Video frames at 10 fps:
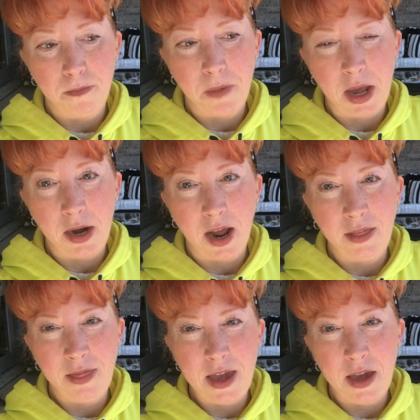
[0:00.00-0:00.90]
But I
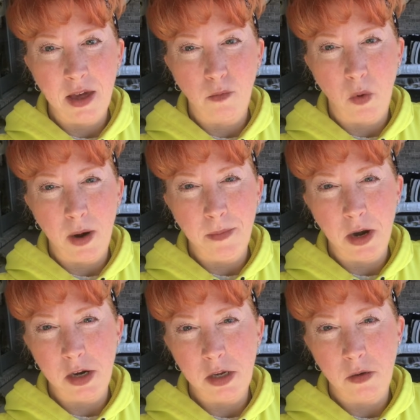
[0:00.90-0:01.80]
think what I'm going
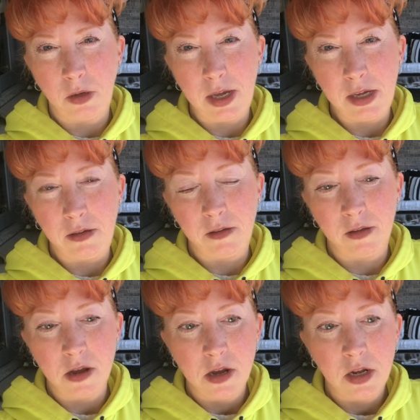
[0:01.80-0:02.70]
to do is
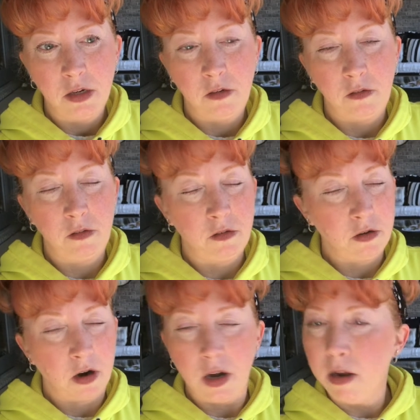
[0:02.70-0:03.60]
just
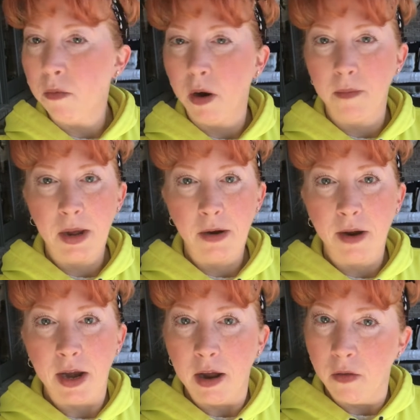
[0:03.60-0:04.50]
start in where I'm at
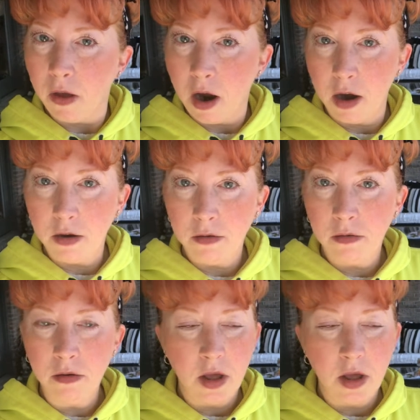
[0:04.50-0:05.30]
right now in the garden,